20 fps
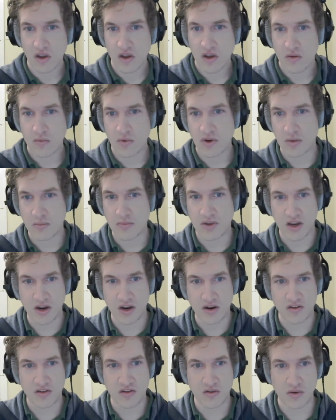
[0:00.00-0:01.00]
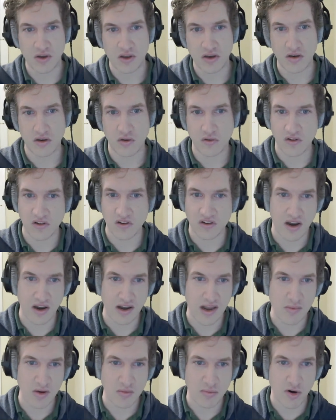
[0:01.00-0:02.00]
We compare to it using
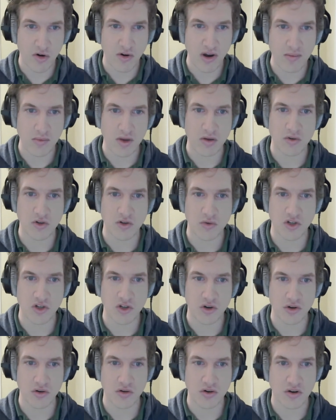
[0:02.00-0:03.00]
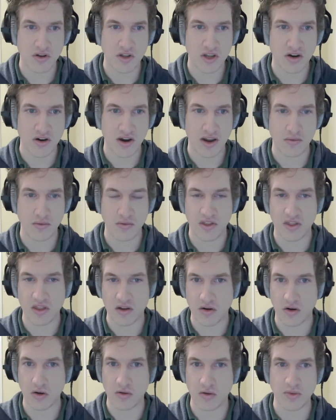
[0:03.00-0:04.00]
dynamic programming, which we showed you earlier, and with their
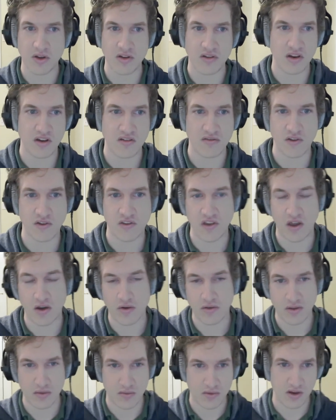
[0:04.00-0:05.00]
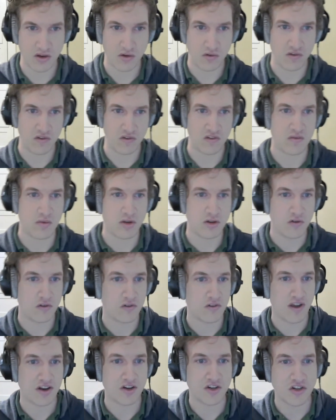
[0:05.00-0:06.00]
own built-in inference algorithm that uses some other
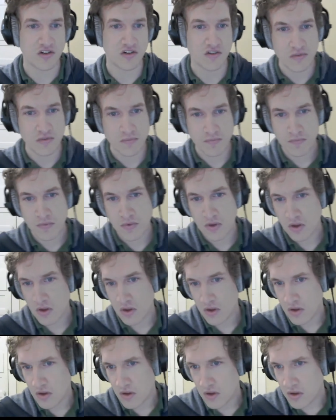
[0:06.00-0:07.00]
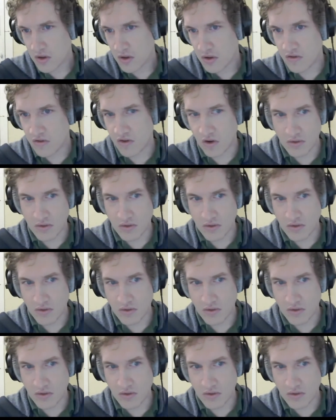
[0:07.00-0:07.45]
strategies. So in